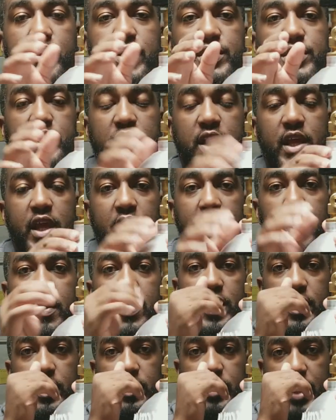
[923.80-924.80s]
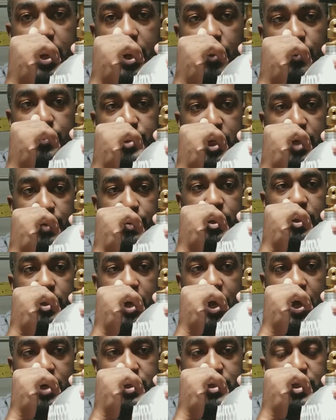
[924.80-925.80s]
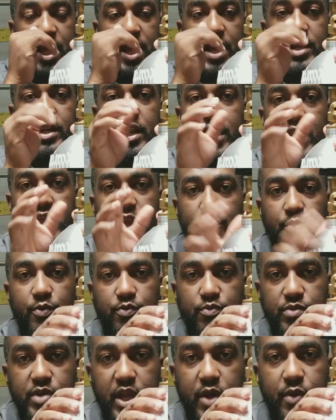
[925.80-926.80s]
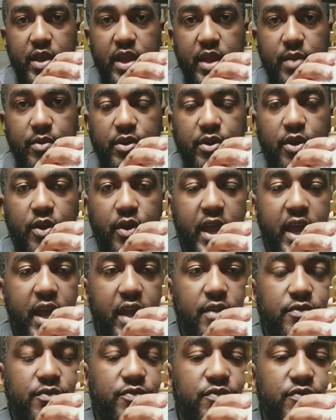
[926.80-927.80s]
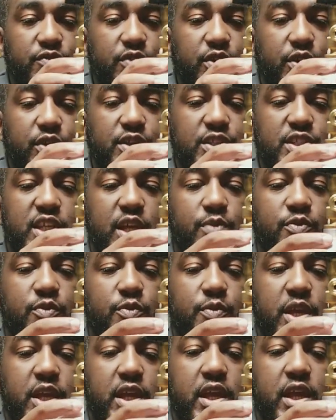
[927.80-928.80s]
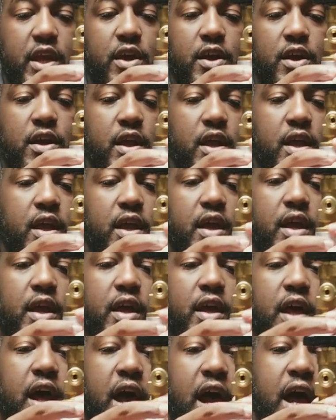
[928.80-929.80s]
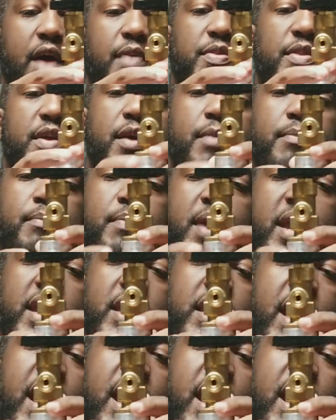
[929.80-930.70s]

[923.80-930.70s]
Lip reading: breweries in the area that I was able to contact, and they were able to go ahead and fill this up for me here. There